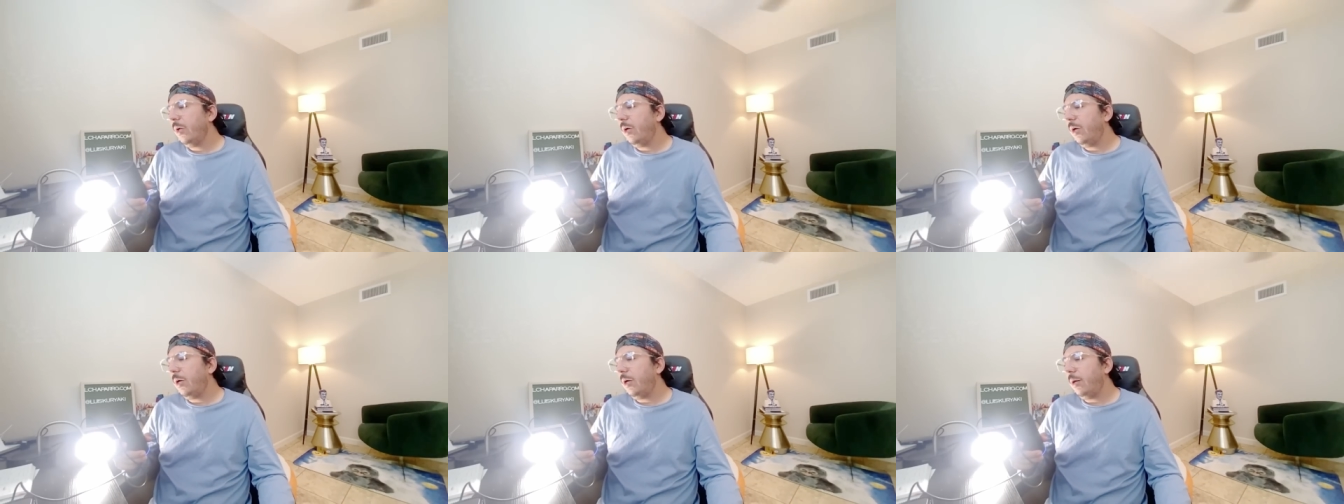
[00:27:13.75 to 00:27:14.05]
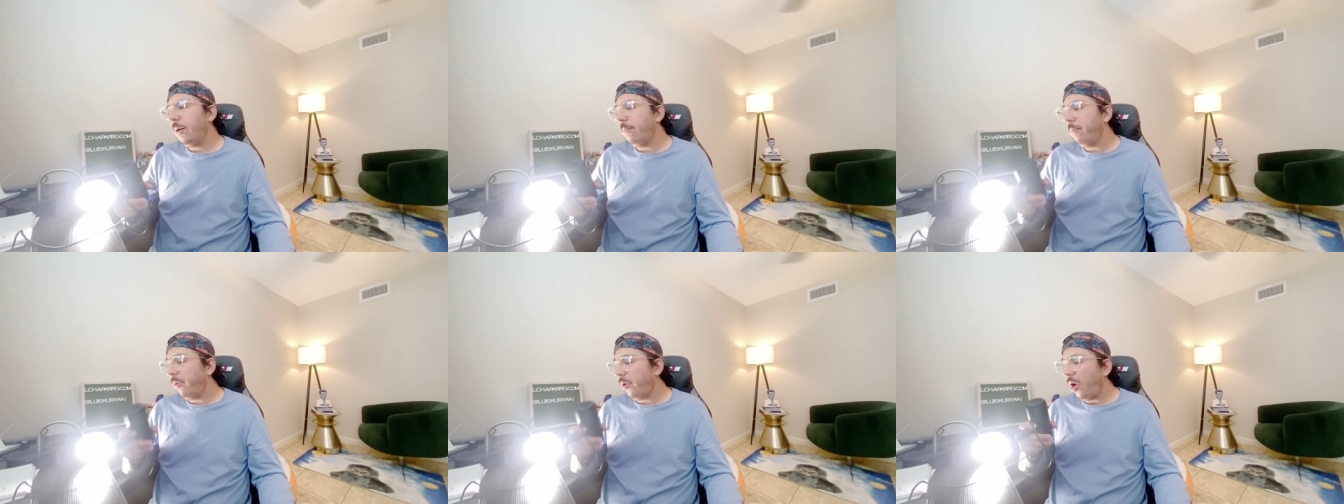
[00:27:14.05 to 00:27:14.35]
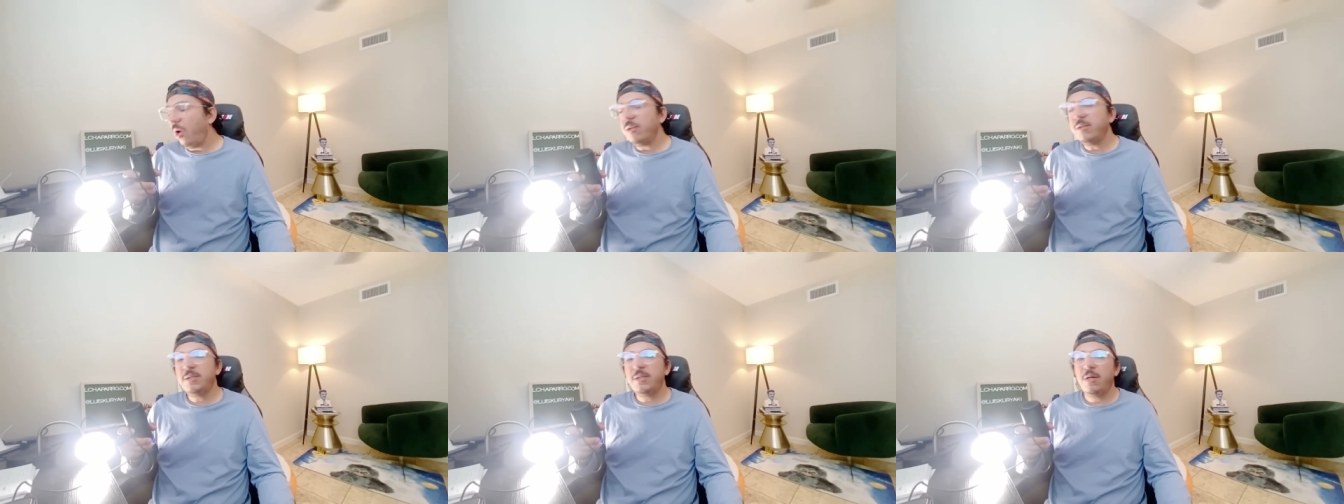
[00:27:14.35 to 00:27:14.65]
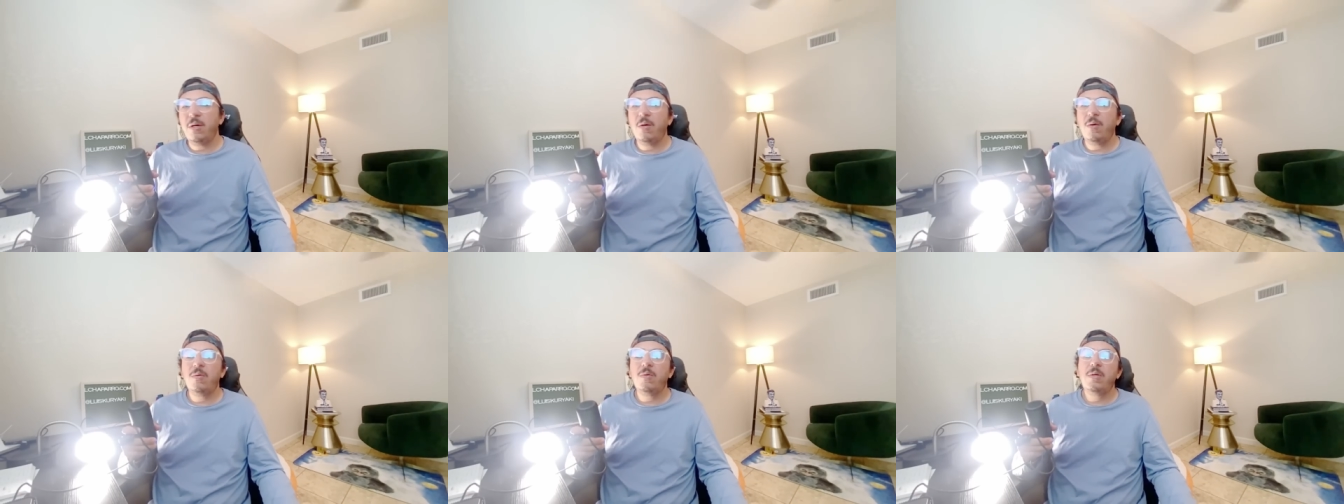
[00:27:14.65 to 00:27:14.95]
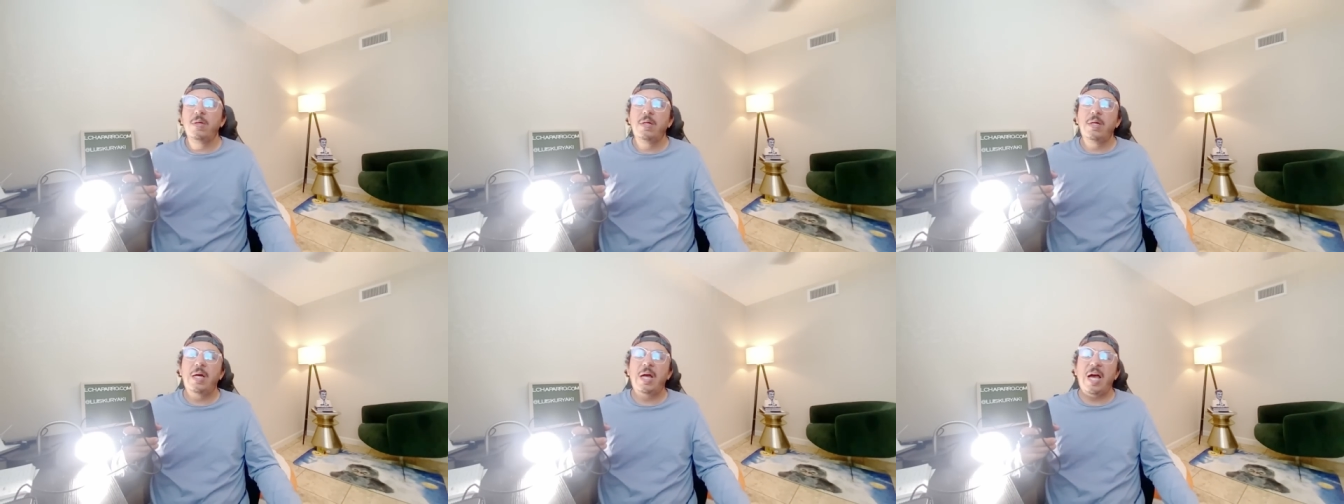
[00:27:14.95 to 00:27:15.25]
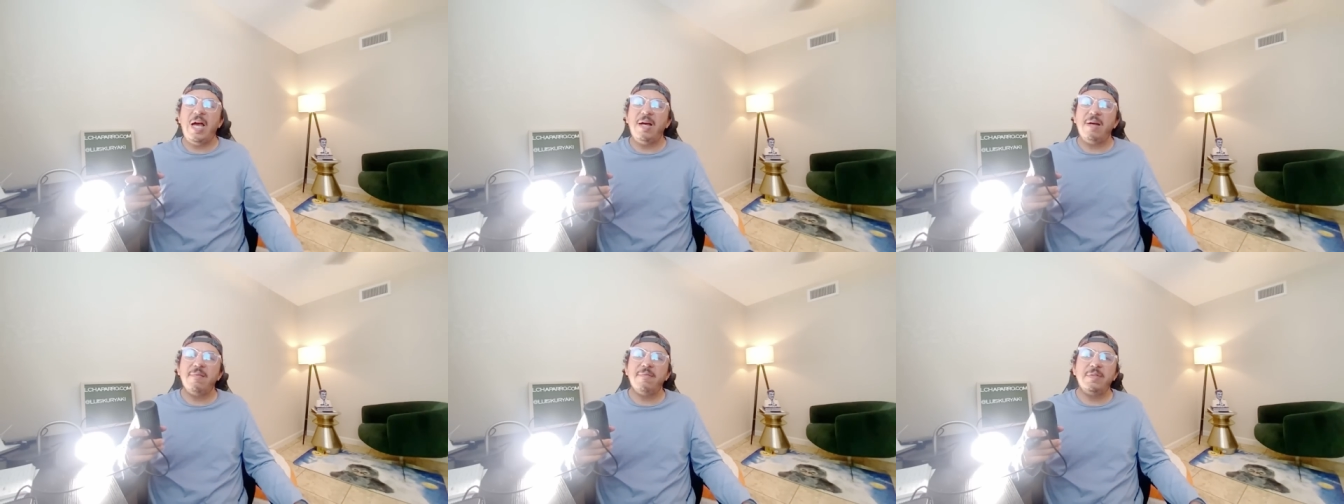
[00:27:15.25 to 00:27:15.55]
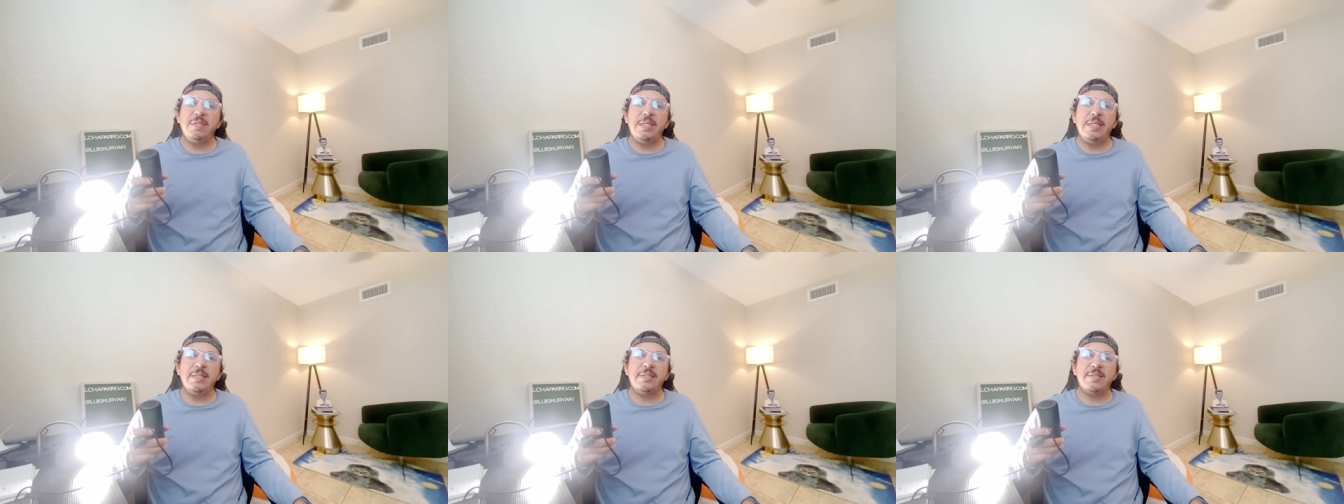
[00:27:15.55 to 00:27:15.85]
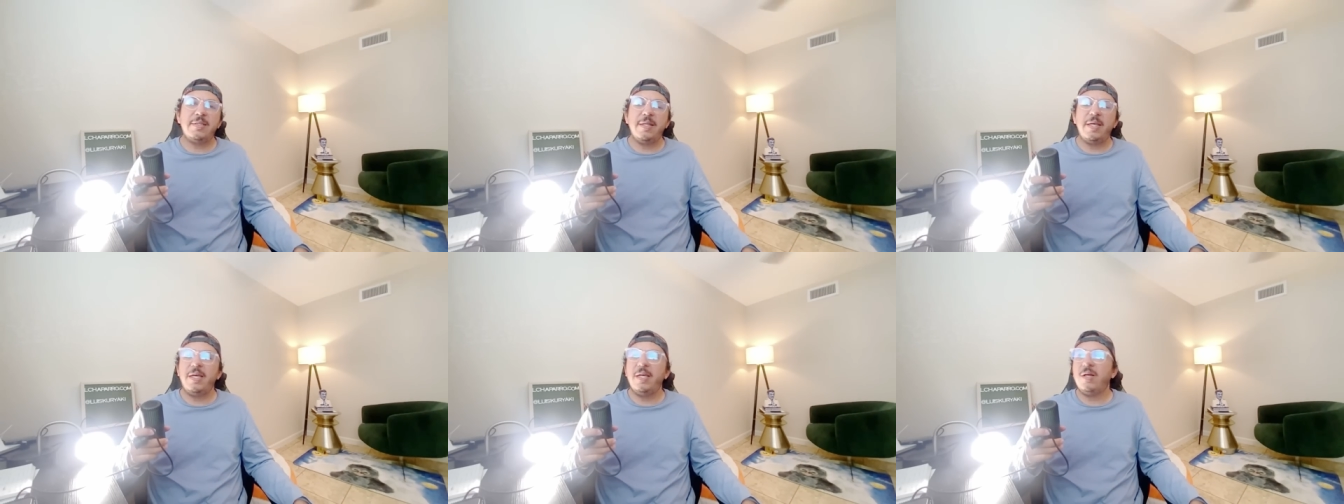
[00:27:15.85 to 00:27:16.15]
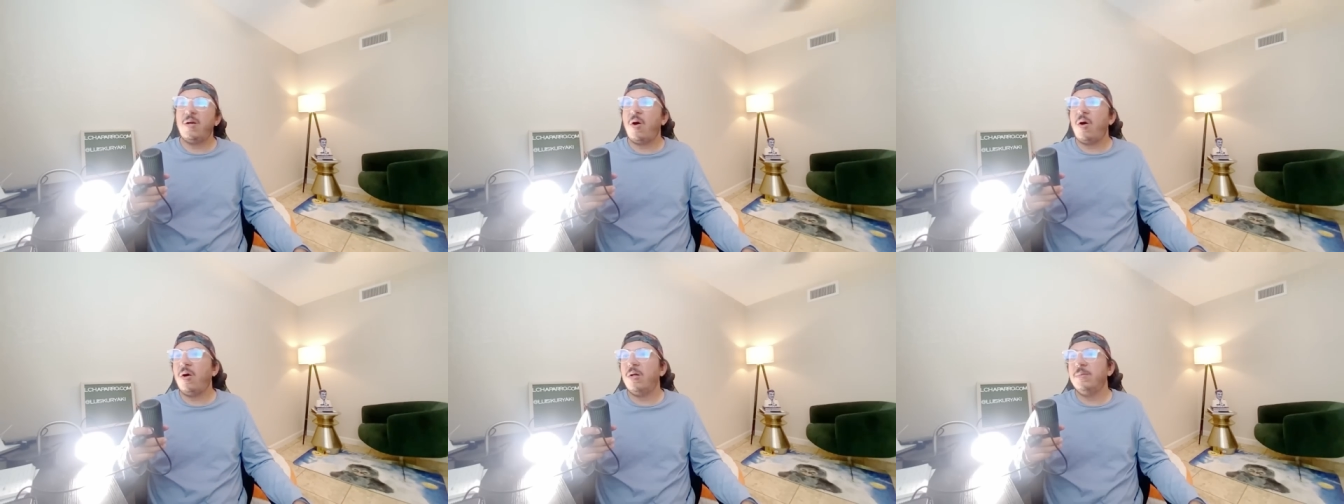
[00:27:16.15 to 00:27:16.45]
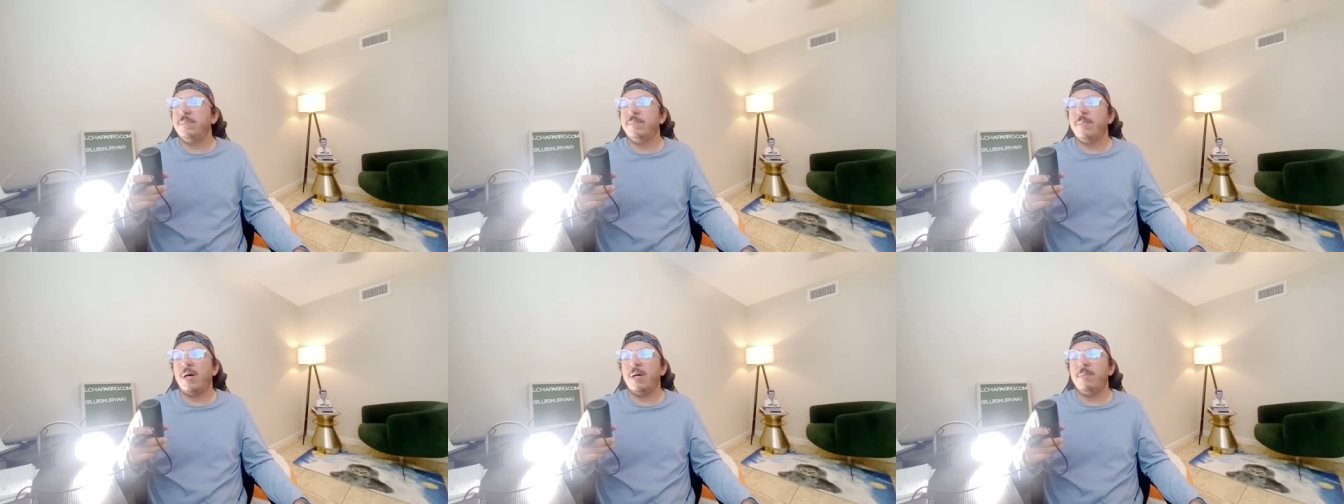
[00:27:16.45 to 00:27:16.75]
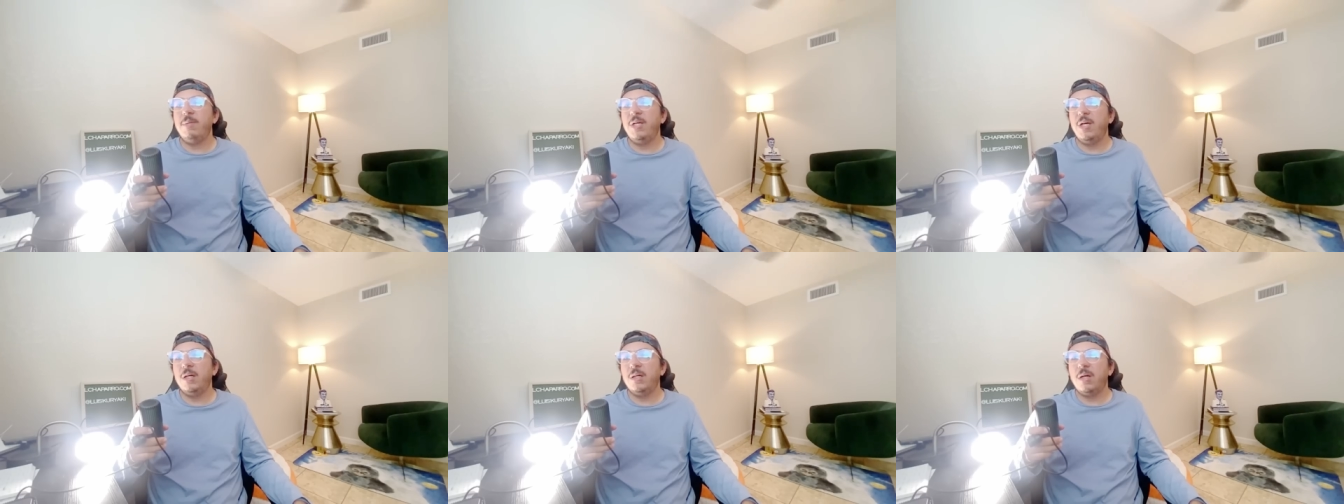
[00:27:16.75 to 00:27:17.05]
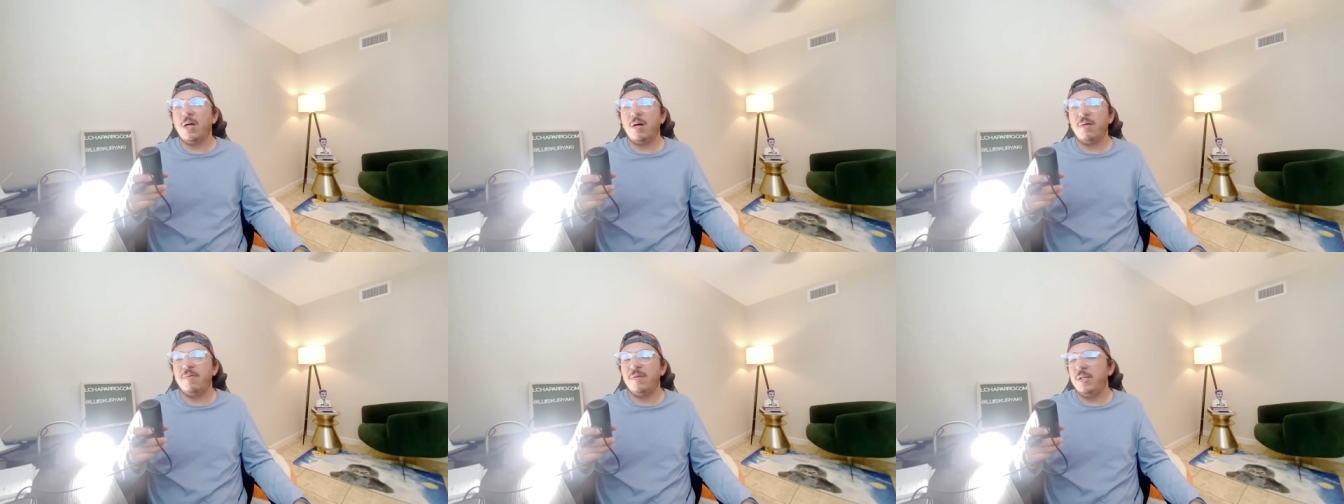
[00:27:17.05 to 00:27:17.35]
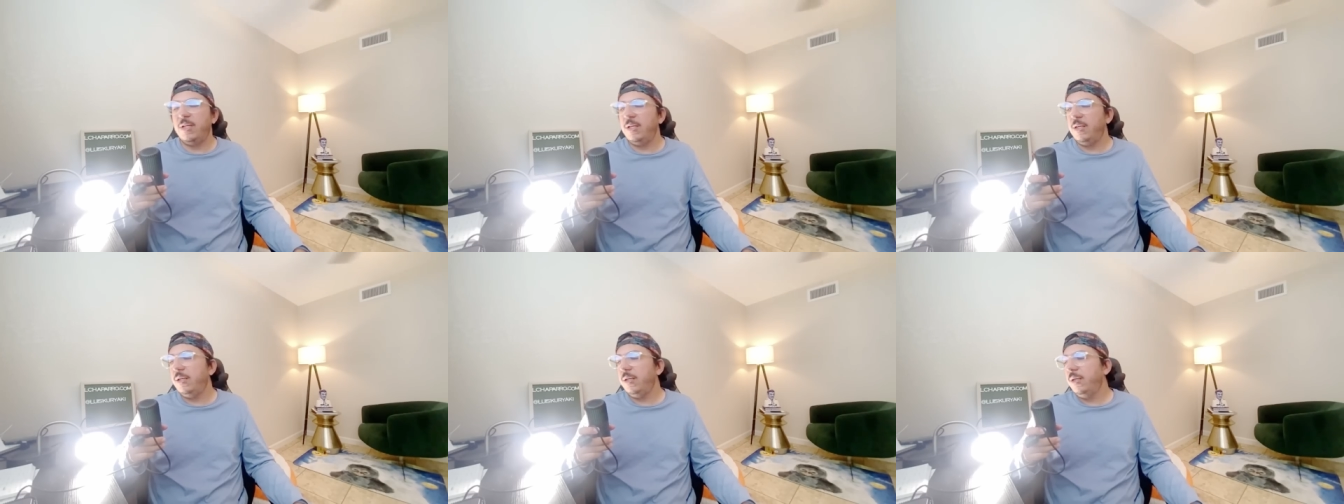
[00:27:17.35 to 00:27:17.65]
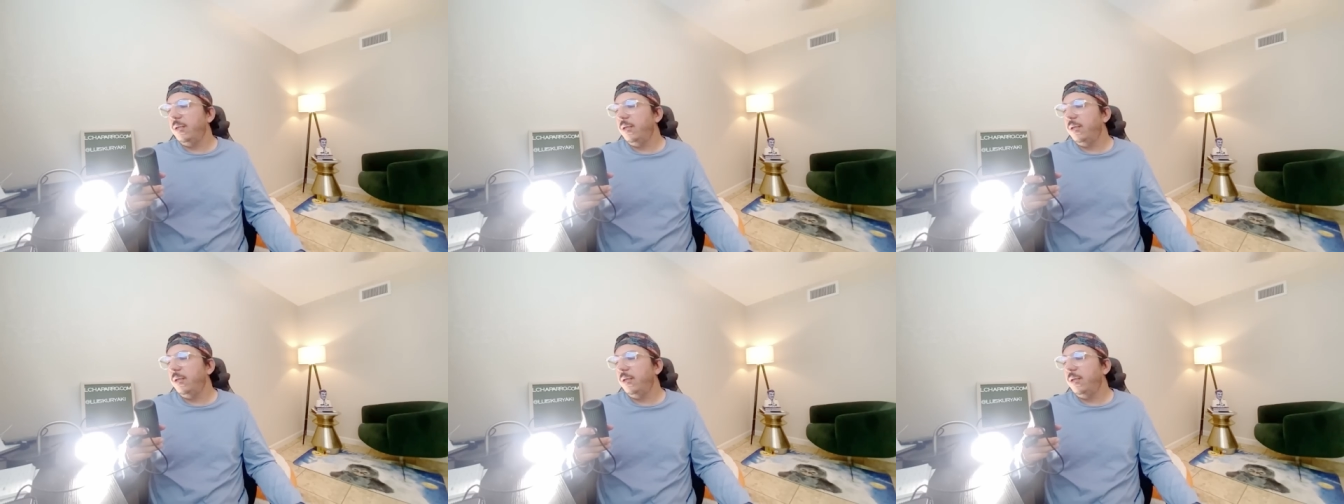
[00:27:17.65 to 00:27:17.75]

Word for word: Um, but also, I have this thing called Buy Me a Coffee